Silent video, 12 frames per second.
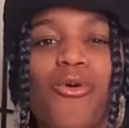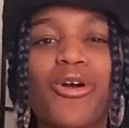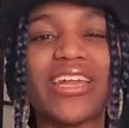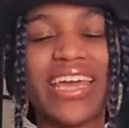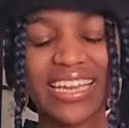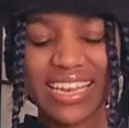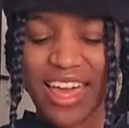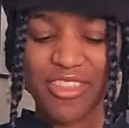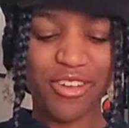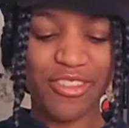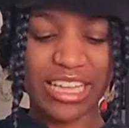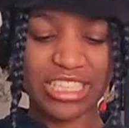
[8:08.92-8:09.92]
worn-in
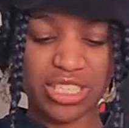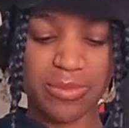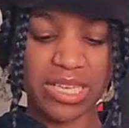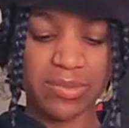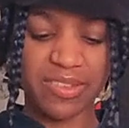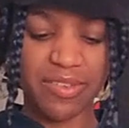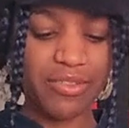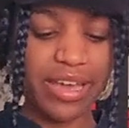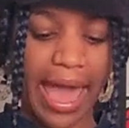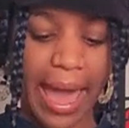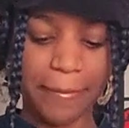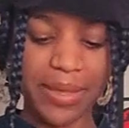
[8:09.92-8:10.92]
leather that just makes me very
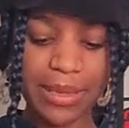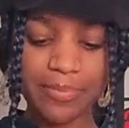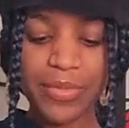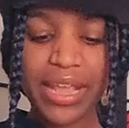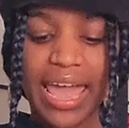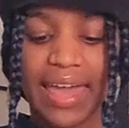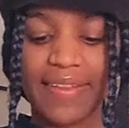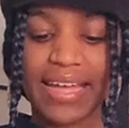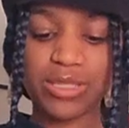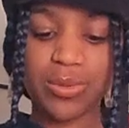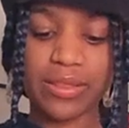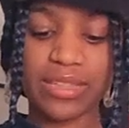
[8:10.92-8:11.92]
happy, and
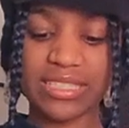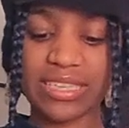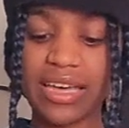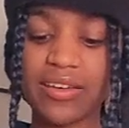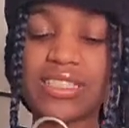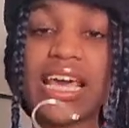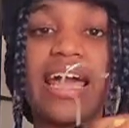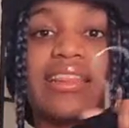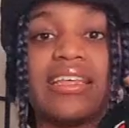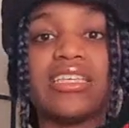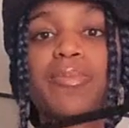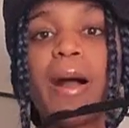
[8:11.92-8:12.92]
that's what this gives.
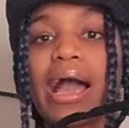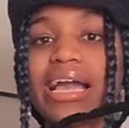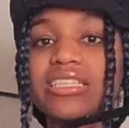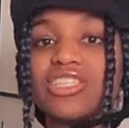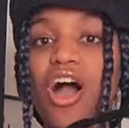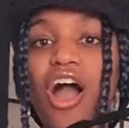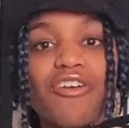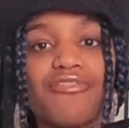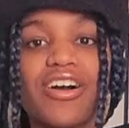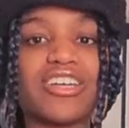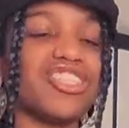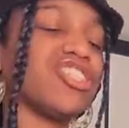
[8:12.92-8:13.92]
These pockets are
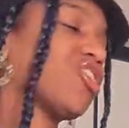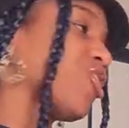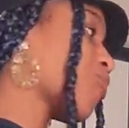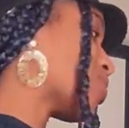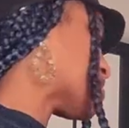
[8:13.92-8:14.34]
functional,